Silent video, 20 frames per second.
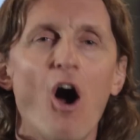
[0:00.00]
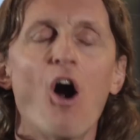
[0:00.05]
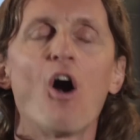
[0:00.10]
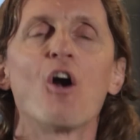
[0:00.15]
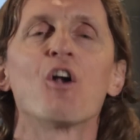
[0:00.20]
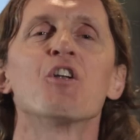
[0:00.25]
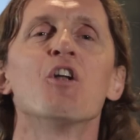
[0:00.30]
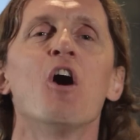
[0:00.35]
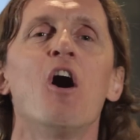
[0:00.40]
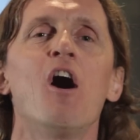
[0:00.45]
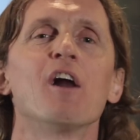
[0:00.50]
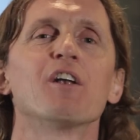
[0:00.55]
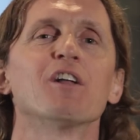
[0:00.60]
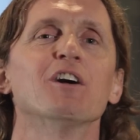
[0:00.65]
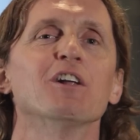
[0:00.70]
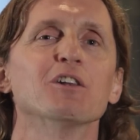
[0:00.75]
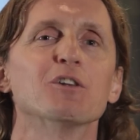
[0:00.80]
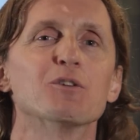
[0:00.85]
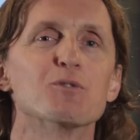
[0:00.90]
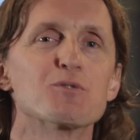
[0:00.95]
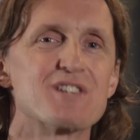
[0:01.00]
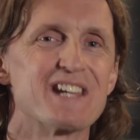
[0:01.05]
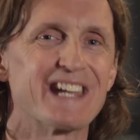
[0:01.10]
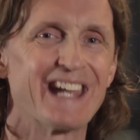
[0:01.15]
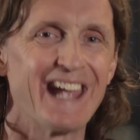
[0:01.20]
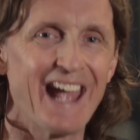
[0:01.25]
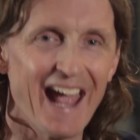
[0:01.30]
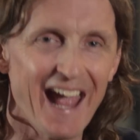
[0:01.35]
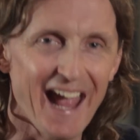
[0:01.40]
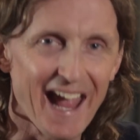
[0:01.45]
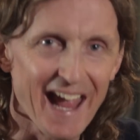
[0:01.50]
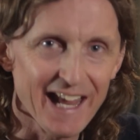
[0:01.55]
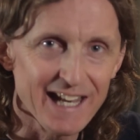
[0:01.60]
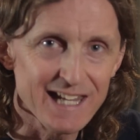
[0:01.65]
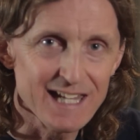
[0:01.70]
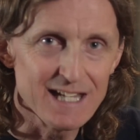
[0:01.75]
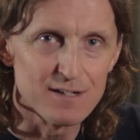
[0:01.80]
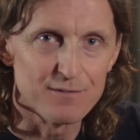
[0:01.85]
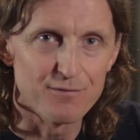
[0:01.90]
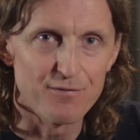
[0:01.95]
are not losing
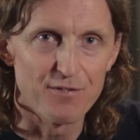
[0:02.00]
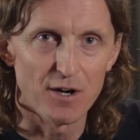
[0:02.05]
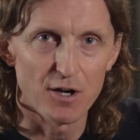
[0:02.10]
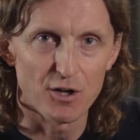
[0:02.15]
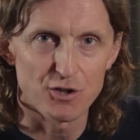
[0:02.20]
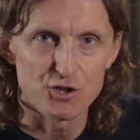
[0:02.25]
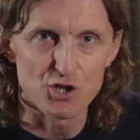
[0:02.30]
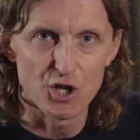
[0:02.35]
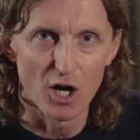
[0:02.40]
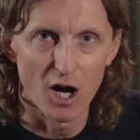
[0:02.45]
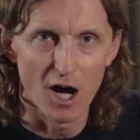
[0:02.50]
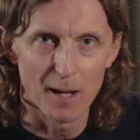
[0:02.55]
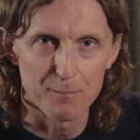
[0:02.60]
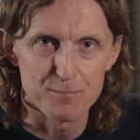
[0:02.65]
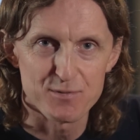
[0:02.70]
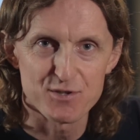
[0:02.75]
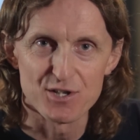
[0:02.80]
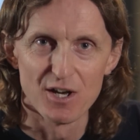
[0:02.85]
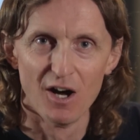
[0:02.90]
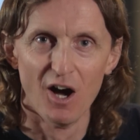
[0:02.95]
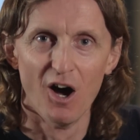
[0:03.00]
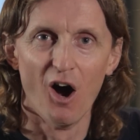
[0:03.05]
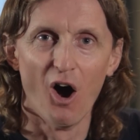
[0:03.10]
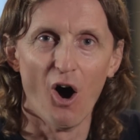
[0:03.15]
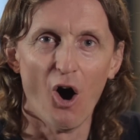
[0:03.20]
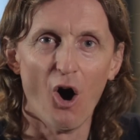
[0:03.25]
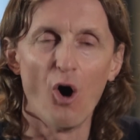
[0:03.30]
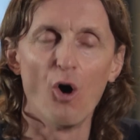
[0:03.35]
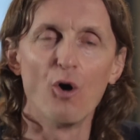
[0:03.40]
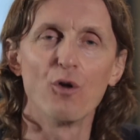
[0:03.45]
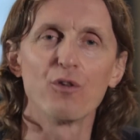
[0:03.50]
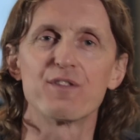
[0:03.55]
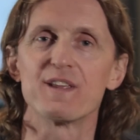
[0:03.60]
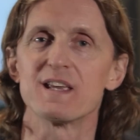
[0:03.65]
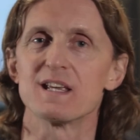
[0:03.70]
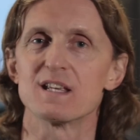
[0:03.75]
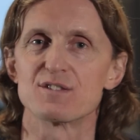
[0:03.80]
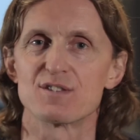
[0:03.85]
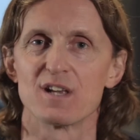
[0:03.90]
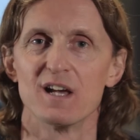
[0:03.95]
any of their chops all
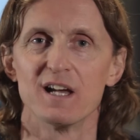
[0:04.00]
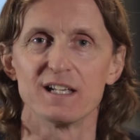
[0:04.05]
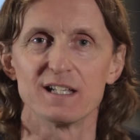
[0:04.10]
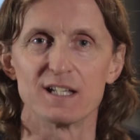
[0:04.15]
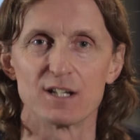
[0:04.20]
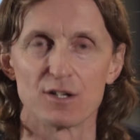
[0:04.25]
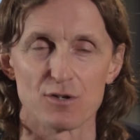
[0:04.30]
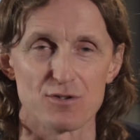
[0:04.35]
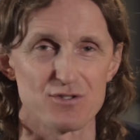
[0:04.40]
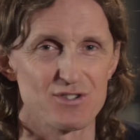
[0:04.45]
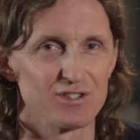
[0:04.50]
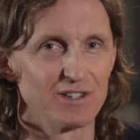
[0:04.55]
these years